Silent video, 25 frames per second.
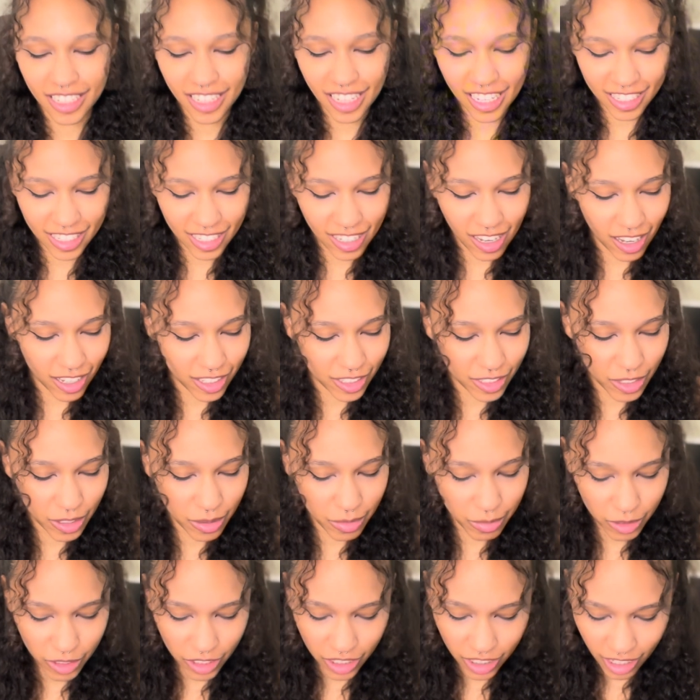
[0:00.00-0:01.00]
This
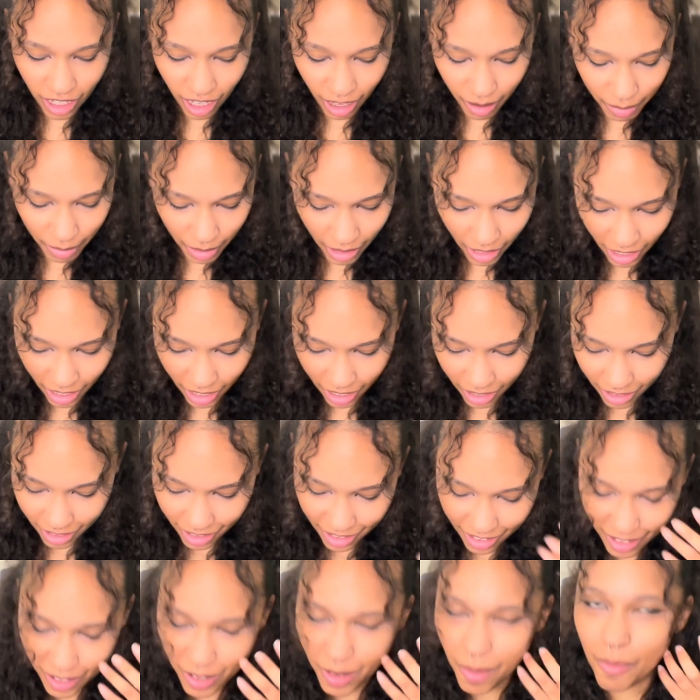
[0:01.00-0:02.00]
costume should not be
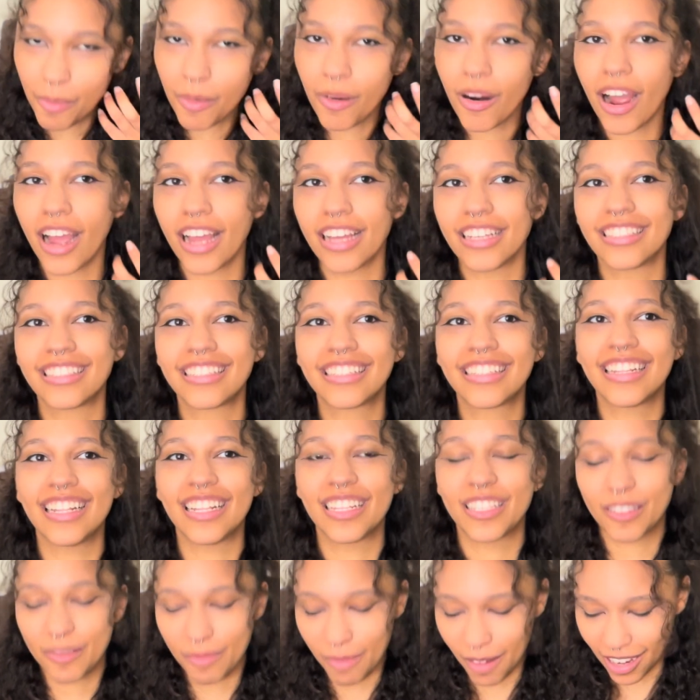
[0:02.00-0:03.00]
priced
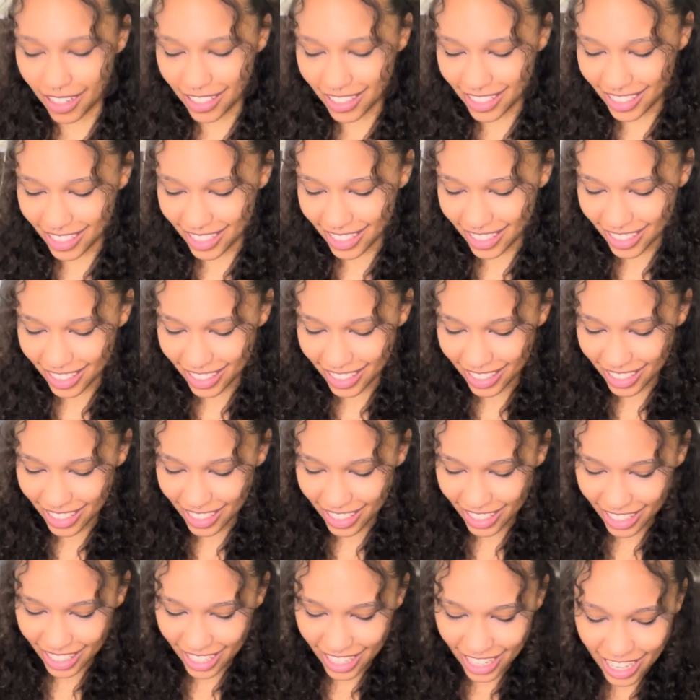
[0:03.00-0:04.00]
this much.
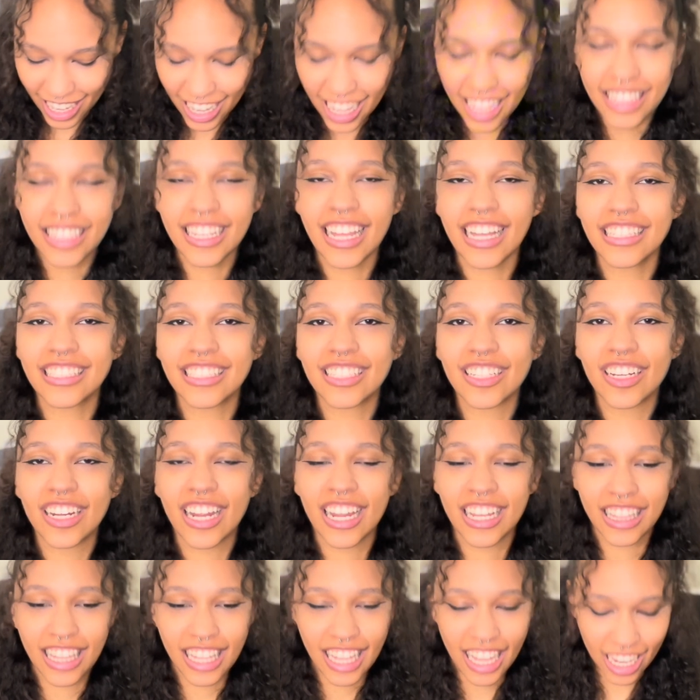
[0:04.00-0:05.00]
Let's look
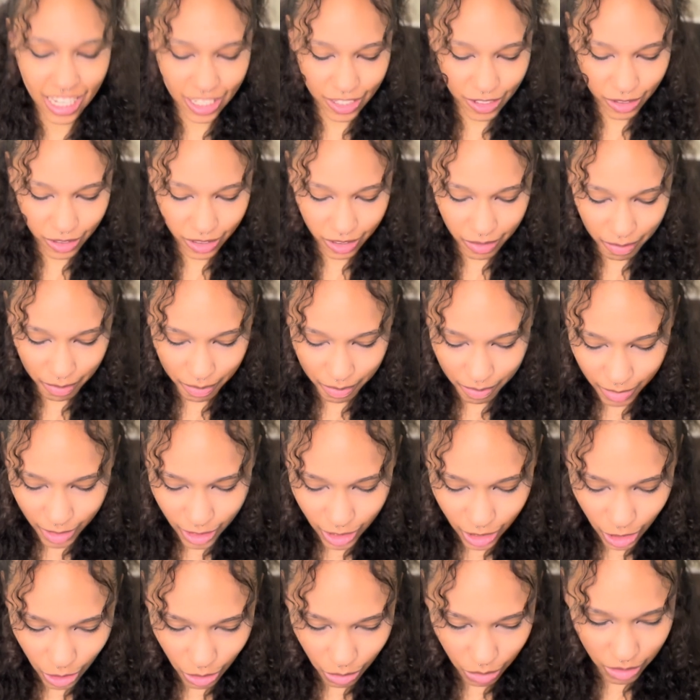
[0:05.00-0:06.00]
at the actual
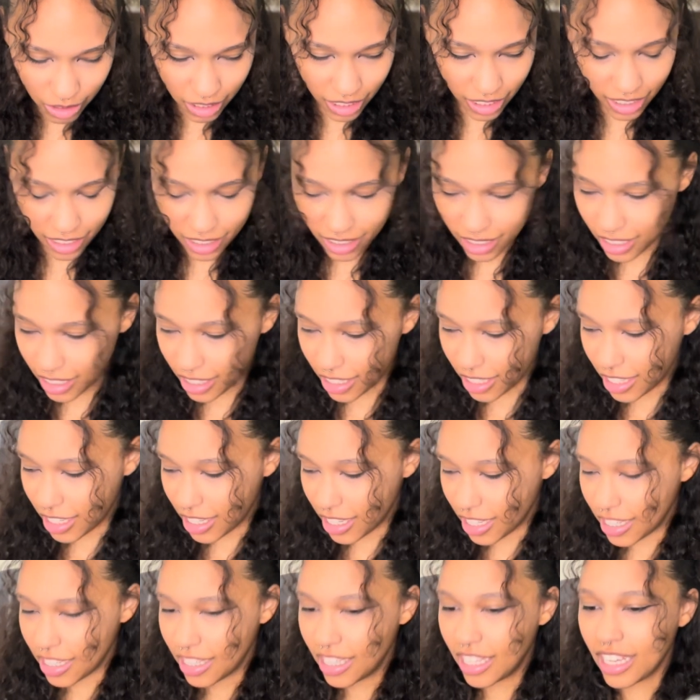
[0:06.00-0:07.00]
suit.
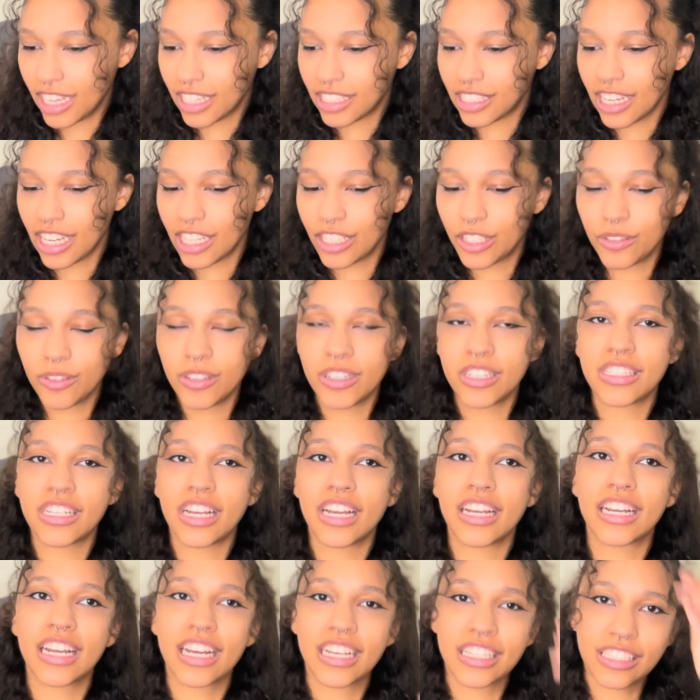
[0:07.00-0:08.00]
The accessories,
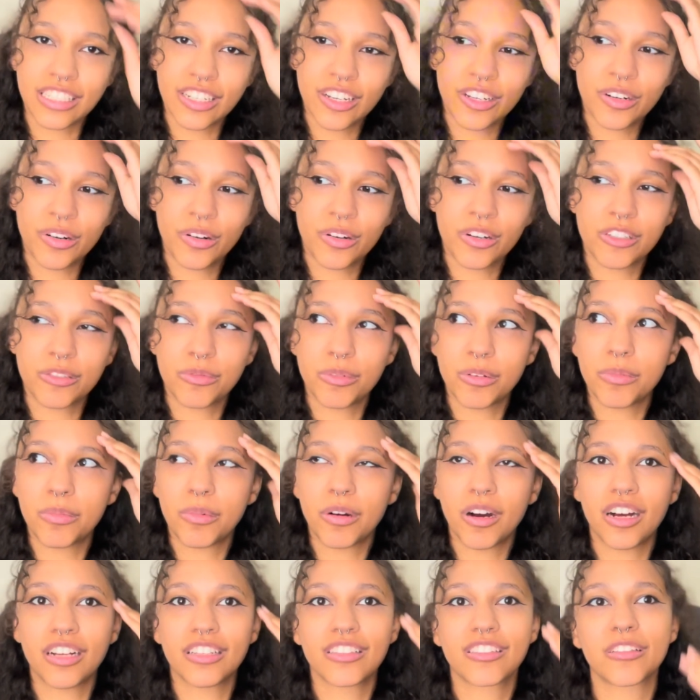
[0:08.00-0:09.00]
I guess, could always be
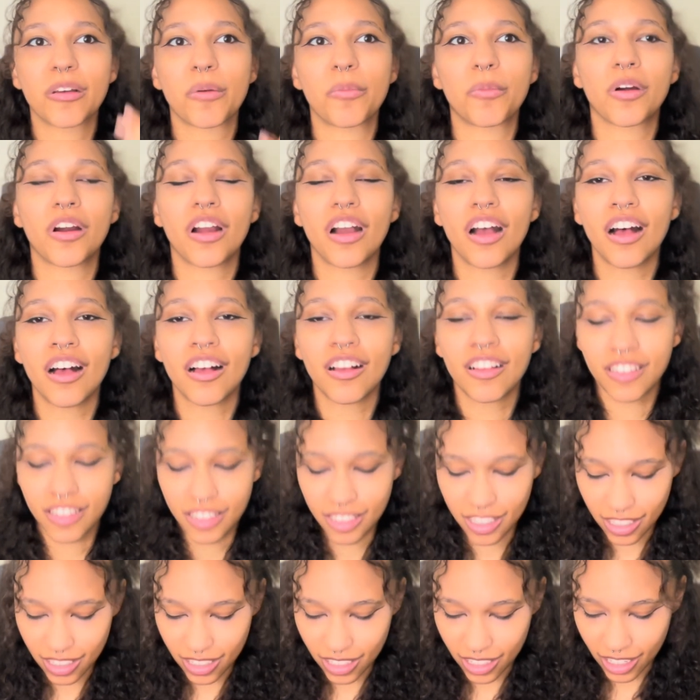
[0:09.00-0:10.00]
bought somewhere
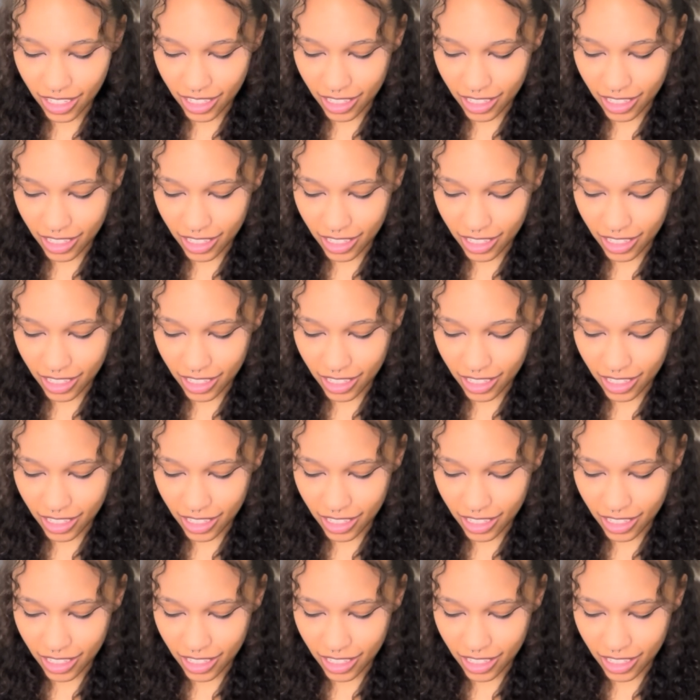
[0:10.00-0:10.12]
else.